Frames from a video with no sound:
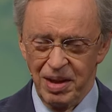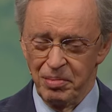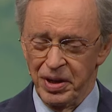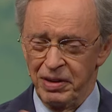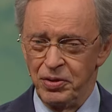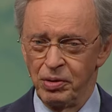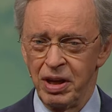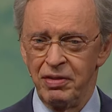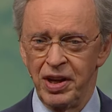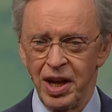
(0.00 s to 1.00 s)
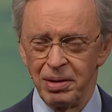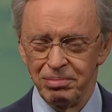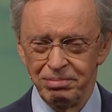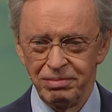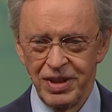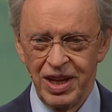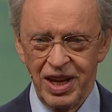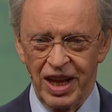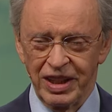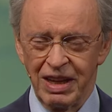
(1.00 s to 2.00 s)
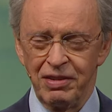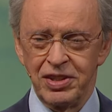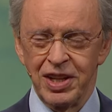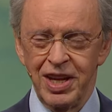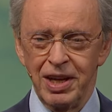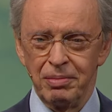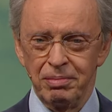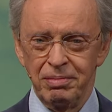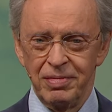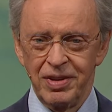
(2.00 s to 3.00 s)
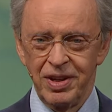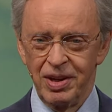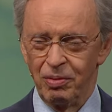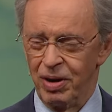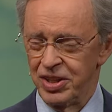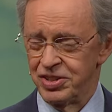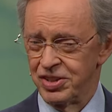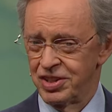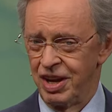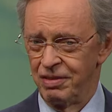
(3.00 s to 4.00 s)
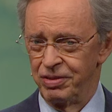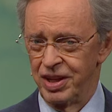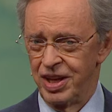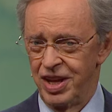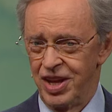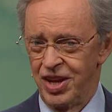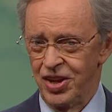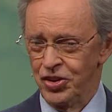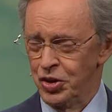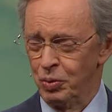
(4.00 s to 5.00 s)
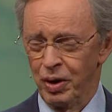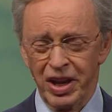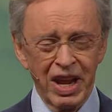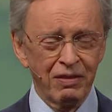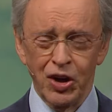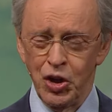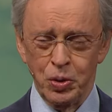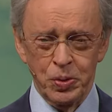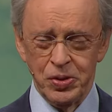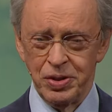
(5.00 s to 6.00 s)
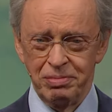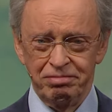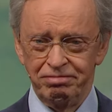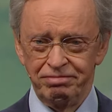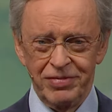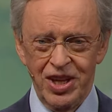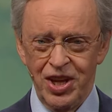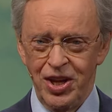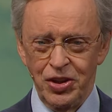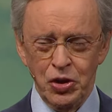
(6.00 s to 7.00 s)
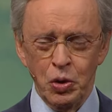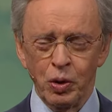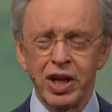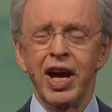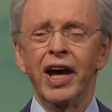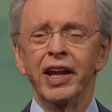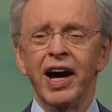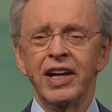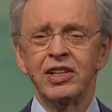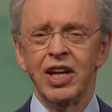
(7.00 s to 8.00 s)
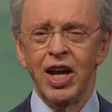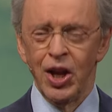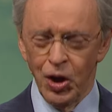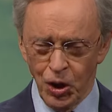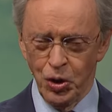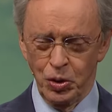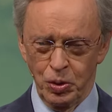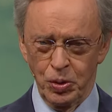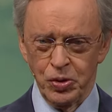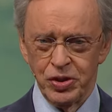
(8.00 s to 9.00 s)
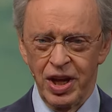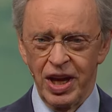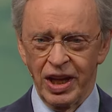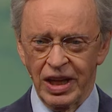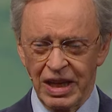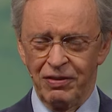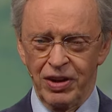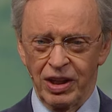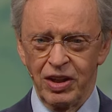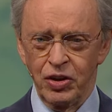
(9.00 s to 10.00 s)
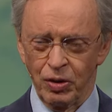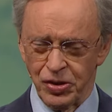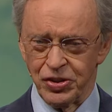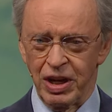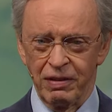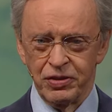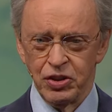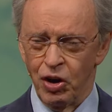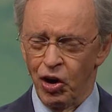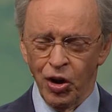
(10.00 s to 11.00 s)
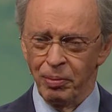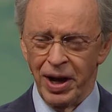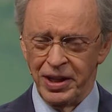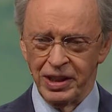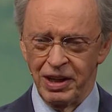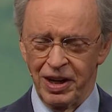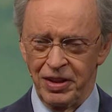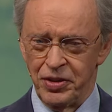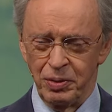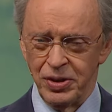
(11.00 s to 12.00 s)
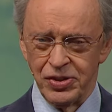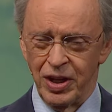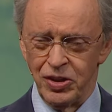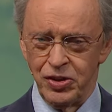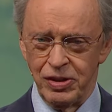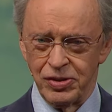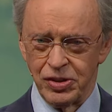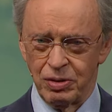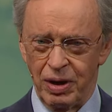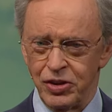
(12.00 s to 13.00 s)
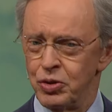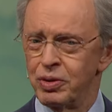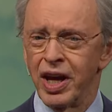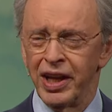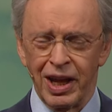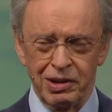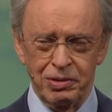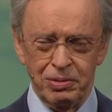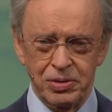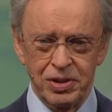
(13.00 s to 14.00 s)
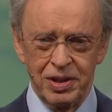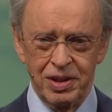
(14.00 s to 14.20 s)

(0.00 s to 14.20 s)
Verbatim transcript: But if you give it up and give it to Him, watch this carefully, you will never lose. You cannot lose giving yourself to Almighty God through His Son, Jesus Christ. You cannot lose.